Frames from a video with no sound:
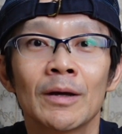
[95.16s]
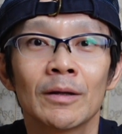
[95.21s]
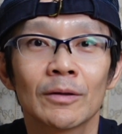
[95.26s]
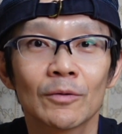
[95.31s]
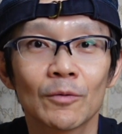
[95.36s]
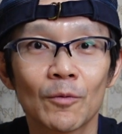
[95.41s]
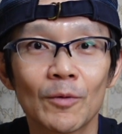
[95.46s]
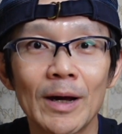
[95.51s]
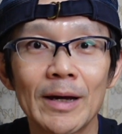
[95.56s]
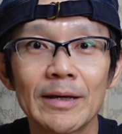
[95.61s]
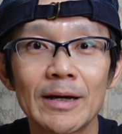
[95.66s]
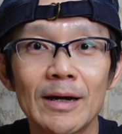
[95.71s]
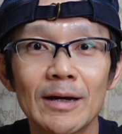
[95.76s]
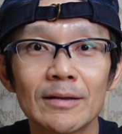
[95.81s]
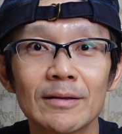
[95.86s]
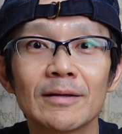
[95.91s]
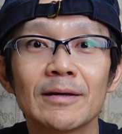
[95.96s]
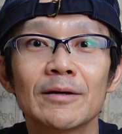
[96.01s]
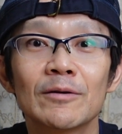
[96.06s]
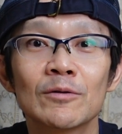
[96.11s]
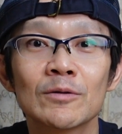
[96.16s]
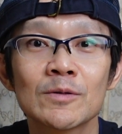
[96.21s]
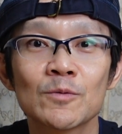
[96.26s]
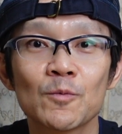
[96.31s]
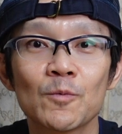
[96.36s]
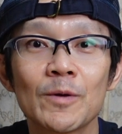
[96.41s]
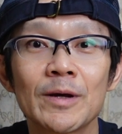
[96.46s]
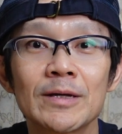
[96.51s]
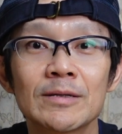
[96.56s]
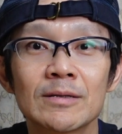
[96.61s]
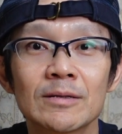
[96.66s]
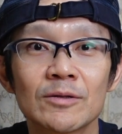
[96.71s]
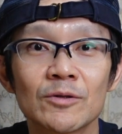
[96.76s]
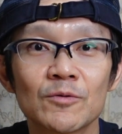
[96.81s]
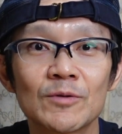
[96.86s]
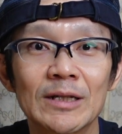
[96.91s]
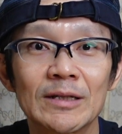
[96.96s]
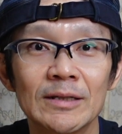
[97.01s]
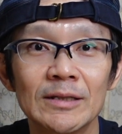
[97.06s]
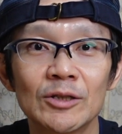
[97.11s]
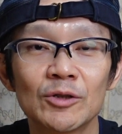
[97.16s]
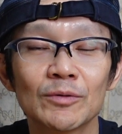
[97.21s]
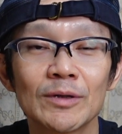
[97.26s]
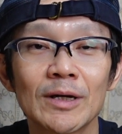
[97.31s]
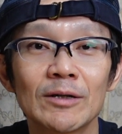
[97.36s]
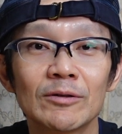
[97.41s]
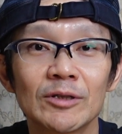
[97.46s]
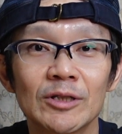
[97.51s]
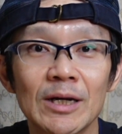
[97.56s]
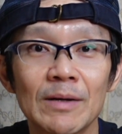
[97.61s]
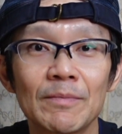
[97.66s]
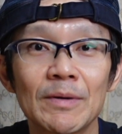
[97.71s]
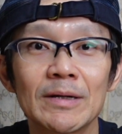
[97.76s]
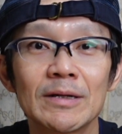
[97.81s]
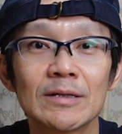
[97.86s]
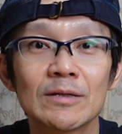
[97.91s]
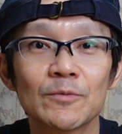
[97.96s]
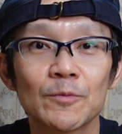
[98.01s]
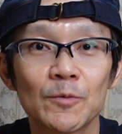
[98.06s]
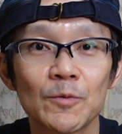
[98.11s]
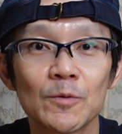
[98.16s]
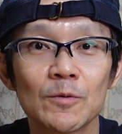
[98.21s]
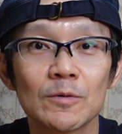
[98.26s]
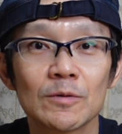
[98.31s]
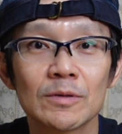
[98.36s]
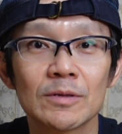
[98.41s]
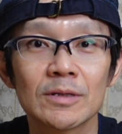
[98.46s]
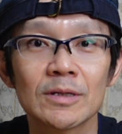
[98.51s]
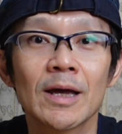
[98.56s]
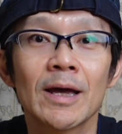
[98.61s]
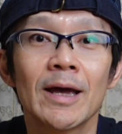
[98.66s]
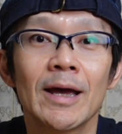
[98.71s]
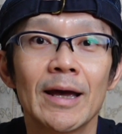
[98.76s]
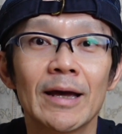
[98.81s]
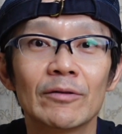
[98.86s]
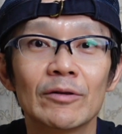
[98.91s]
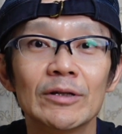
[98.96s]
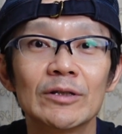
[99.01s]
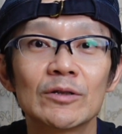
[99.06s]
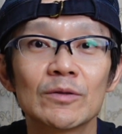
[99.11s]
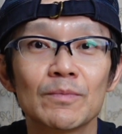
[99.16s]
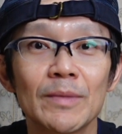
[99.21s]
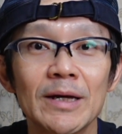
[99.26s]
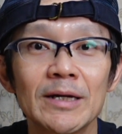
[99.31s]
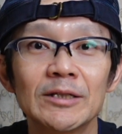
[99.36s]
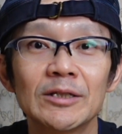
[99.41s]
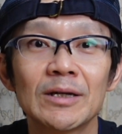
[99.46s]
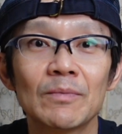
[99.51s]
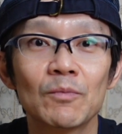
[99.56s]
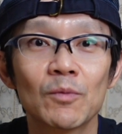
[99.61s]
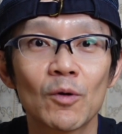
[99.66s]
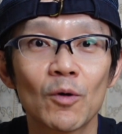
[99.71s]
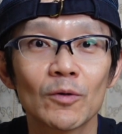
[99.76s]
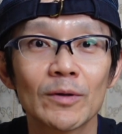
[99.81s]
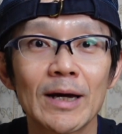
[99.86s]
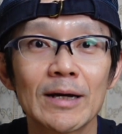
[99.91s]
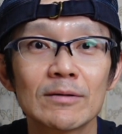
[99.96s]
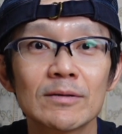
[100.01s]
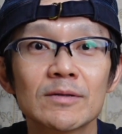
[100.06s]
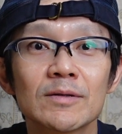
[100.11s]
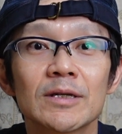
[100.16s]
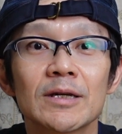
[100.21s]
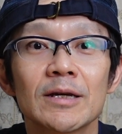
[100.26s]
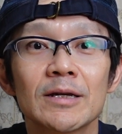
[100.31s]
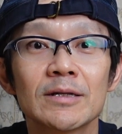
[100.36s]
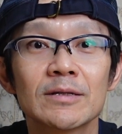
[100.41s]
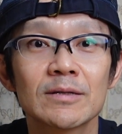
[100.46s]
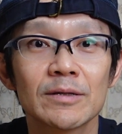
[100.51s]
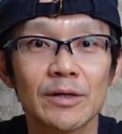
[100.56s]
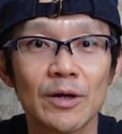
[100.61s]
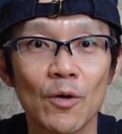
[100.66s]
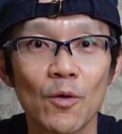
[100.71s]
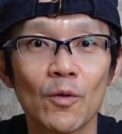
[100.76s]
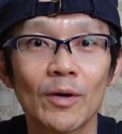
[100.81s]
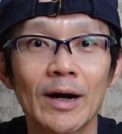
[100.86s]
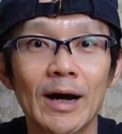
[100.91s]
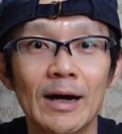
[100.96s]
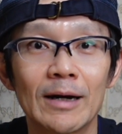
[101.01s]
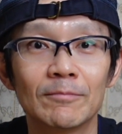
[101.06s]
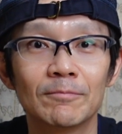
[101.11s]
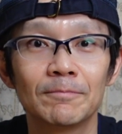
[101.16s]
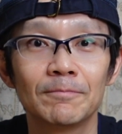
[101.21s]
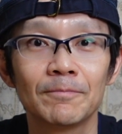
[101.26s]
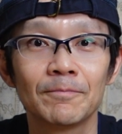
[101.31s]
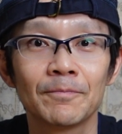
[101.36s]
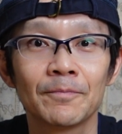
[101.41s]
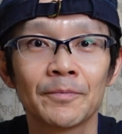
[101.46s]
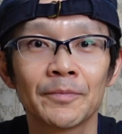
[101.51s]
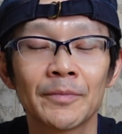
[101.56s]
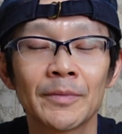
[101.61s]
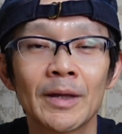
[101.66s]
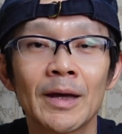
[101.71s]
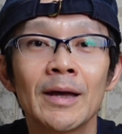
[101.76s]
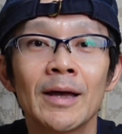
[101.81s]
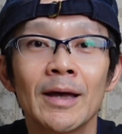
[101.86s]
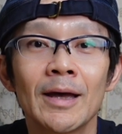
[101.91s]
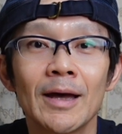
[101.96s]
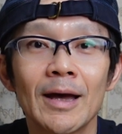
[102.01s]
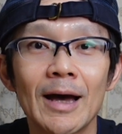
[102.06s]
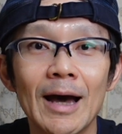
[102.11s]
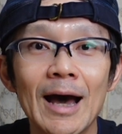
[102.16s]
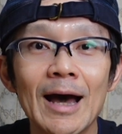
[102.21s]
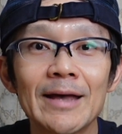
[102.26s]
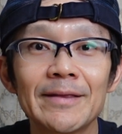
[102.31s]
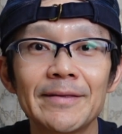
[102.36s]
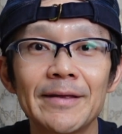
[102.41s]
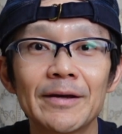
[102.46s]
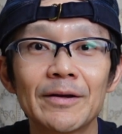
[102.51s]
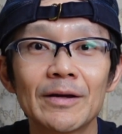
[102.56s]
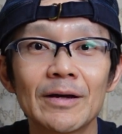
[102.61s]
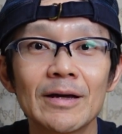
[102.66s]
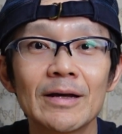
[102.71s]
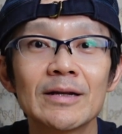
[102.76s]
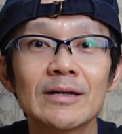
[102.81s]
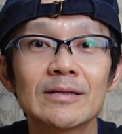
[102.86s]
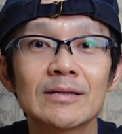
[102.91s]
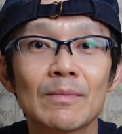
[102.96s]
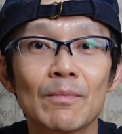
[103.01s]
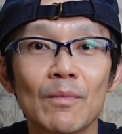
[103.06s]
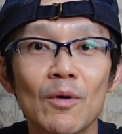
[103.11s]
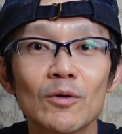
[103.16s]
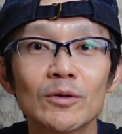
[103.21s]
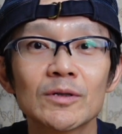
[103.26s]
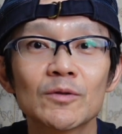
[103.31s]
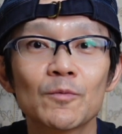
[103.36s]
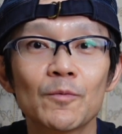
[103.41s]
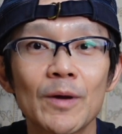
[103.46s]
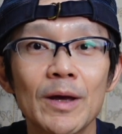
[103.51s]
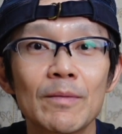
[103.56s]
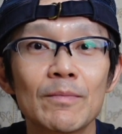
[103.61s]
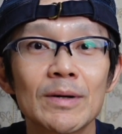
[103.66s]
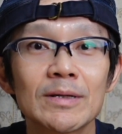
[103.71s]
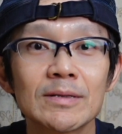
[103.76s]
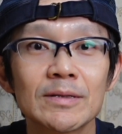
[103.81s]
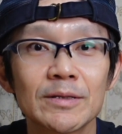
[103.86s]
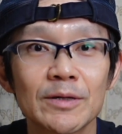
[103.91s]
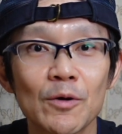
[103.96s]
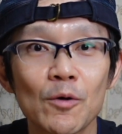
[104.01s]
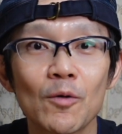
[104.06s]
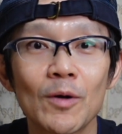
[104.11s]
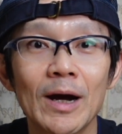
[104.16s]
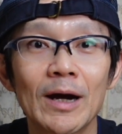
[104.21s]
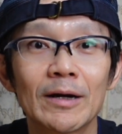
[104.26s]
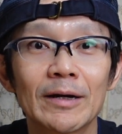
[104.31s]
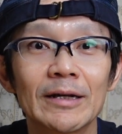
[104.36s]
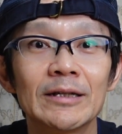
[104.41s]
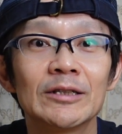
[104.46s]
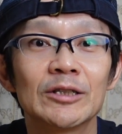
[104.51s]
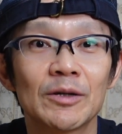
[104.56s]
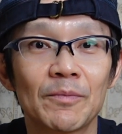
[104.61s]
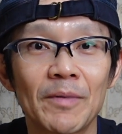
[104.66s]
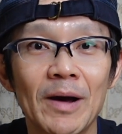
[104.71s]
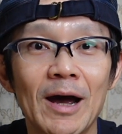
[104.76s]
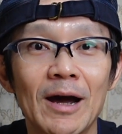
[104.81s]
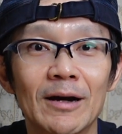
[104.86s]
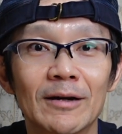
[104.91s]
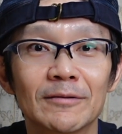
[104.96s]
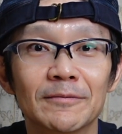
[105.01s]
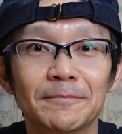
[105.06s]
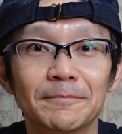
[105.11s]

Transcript: Toraya deals with traditional Japanese foods, and its major product is Yokan. I think it is the most famous Yokan in Japan.